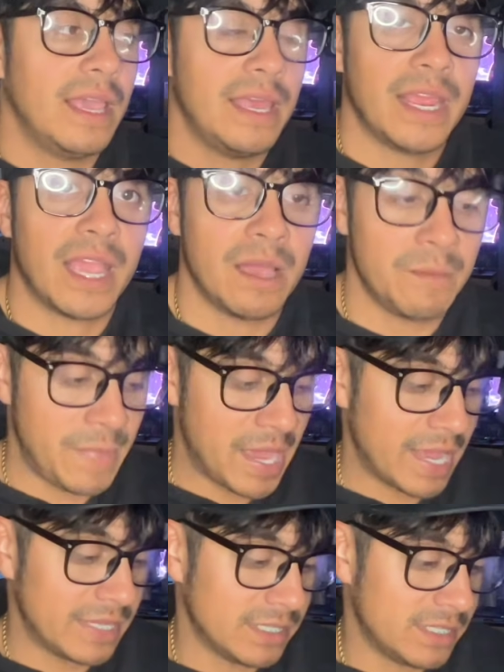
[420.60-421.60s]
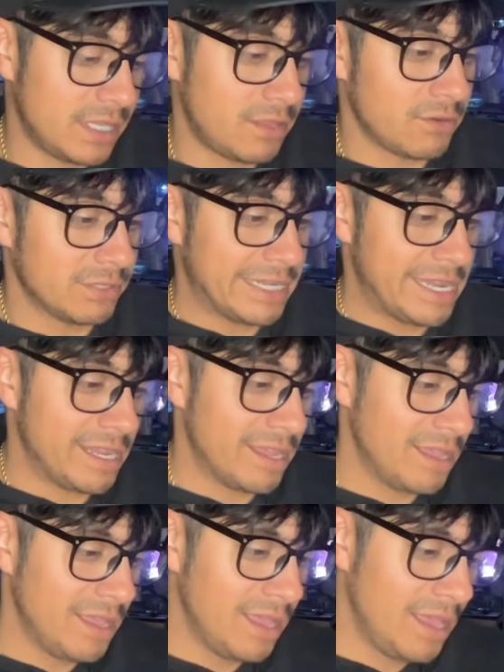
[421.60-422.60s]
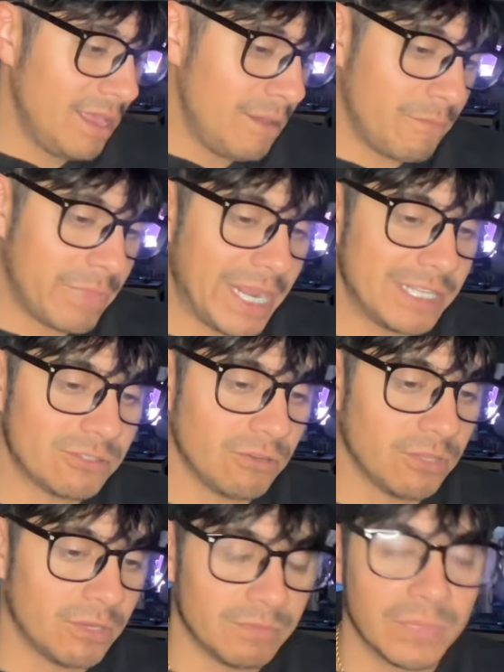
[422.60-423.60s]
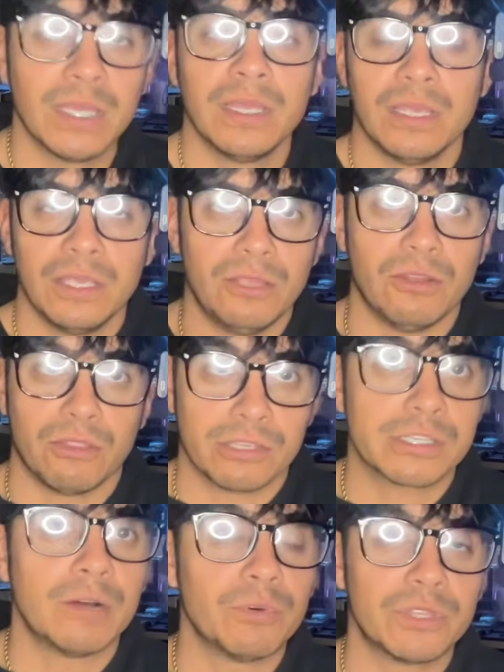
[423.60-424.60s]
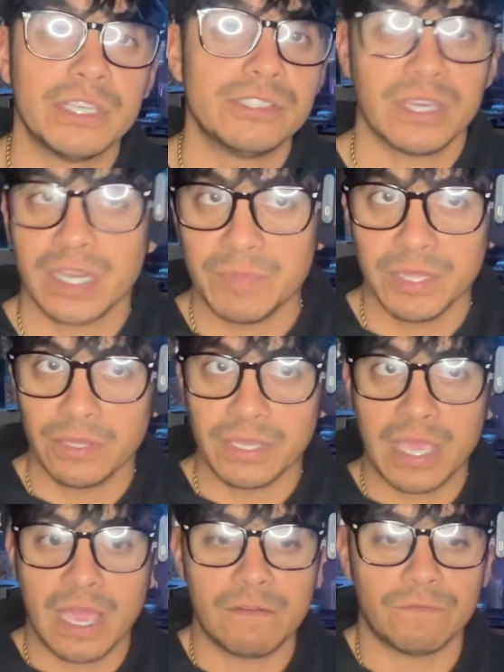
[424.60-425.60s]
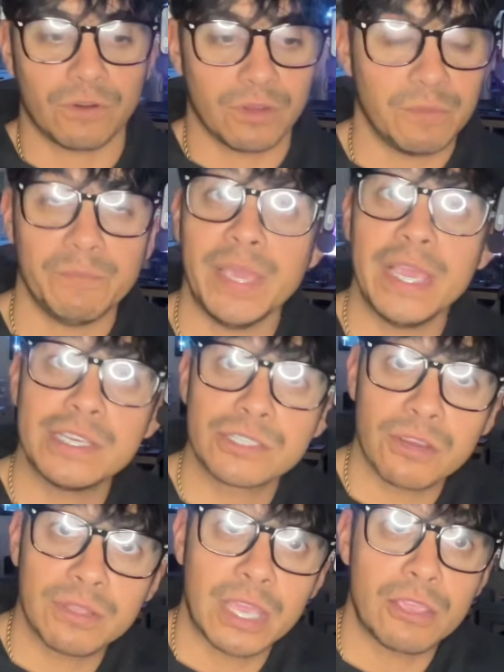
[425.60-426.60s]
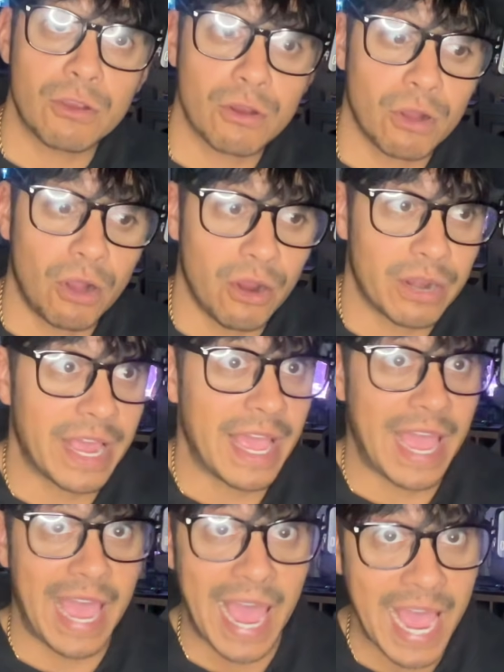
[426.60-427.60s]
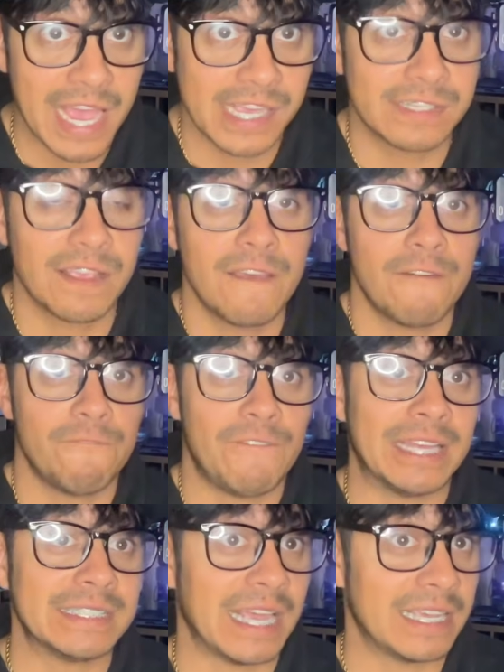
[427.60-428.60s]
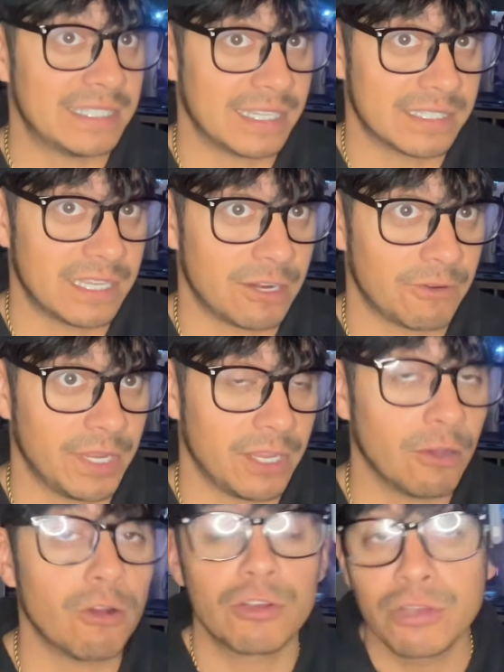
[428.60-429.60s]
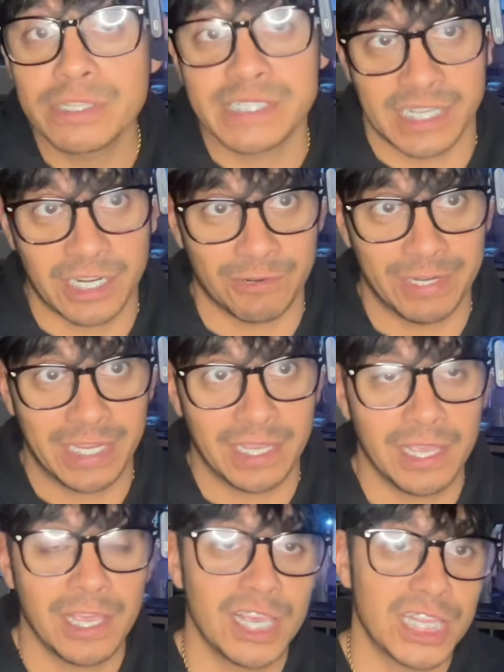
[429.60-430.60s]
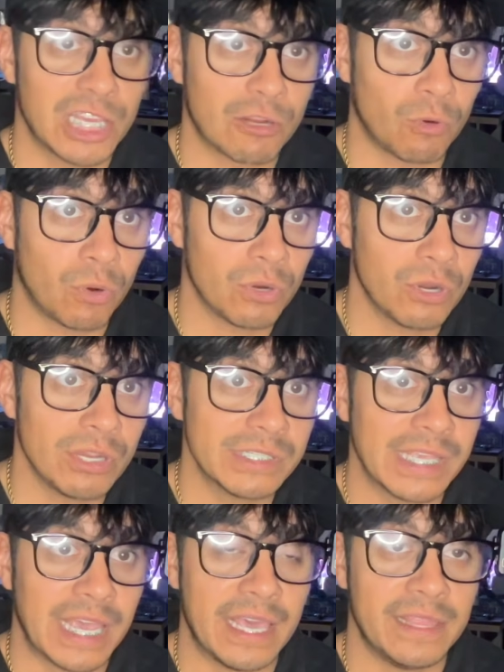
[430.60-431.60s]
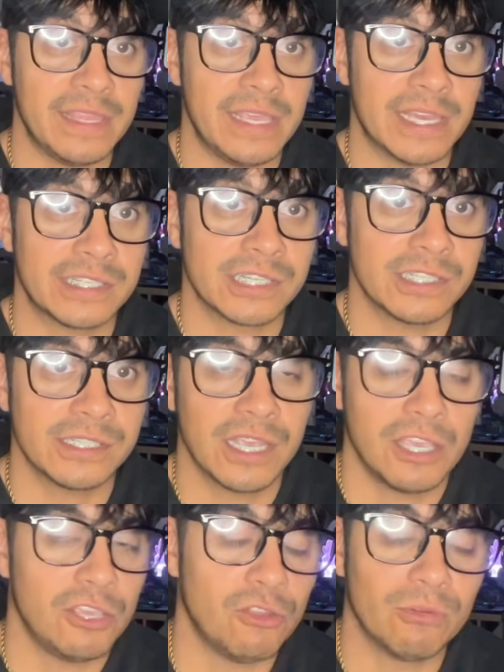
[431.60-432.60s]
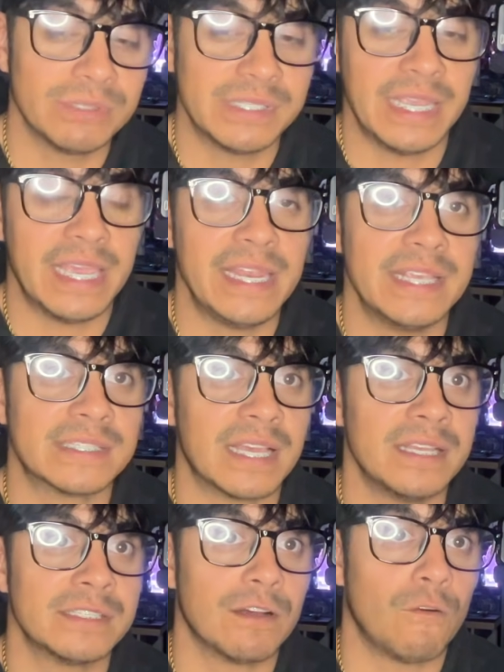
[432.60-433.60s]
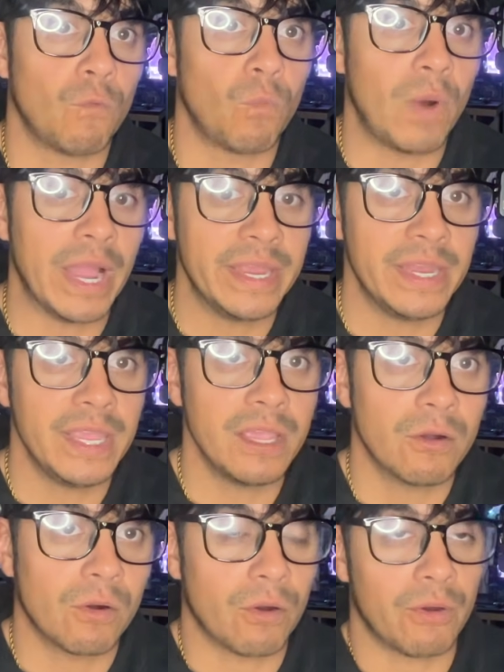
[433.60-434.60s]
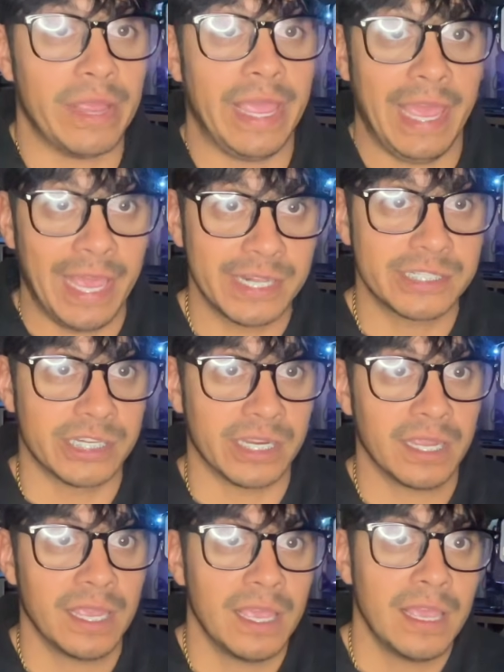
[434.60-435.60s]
and it come back as a 10 through tag. But I told them, there's a couple things you got to be looking out for. Make sure that your card has fantastic centering or good centering. The corners and the edges, you don't see any signs of whitening or edging.